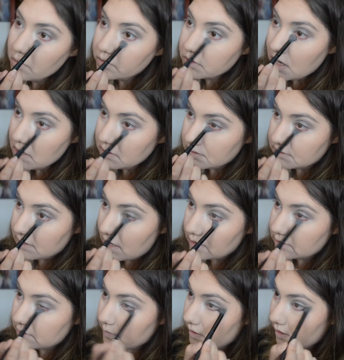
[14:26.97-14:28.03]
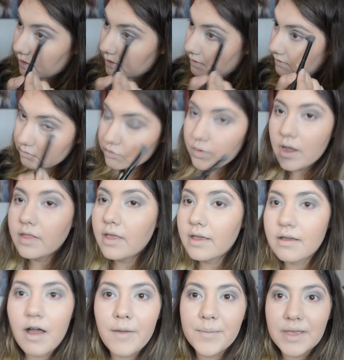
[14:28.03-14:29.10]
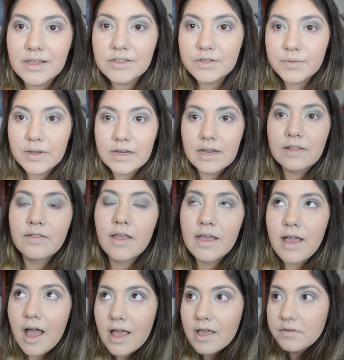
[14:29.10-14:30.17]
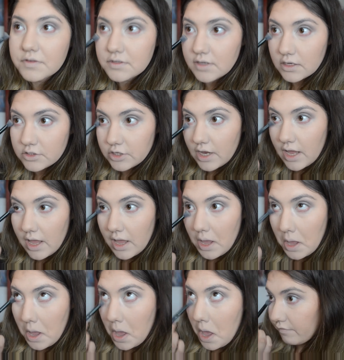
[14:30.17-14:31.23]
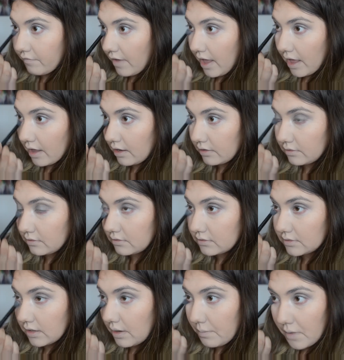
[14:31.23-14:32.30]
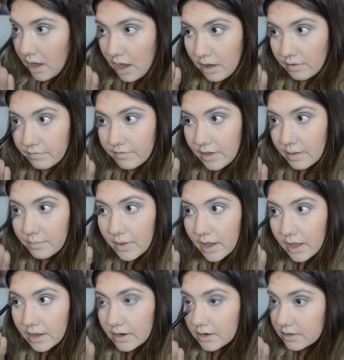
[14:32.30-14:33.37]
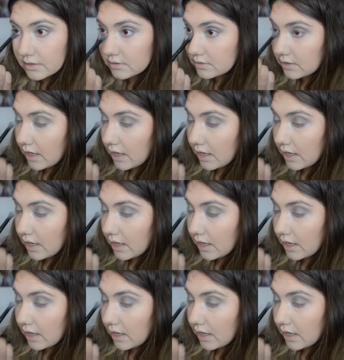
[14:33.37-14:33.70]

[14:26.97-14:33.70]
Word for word: which kind of sucks because Twilight got me into reading. Like, I have such a fandom of Of vampires,